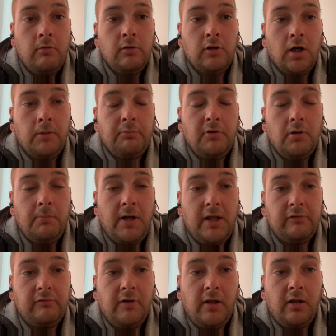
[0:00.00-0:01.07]
LiPo
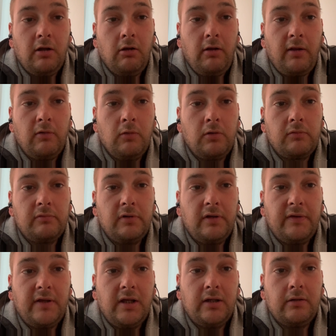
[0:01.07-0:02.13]
batteries last longer
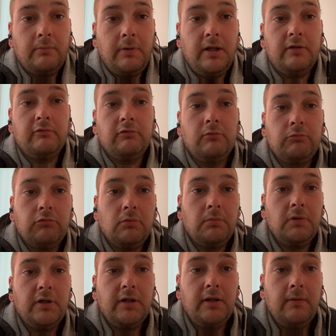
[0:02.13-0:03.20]
than a tank of petrol,
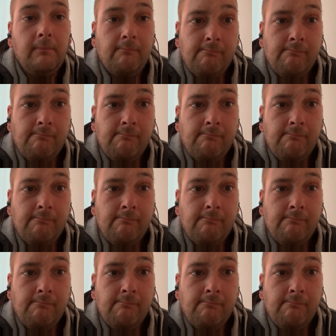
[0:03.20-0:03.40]
probably.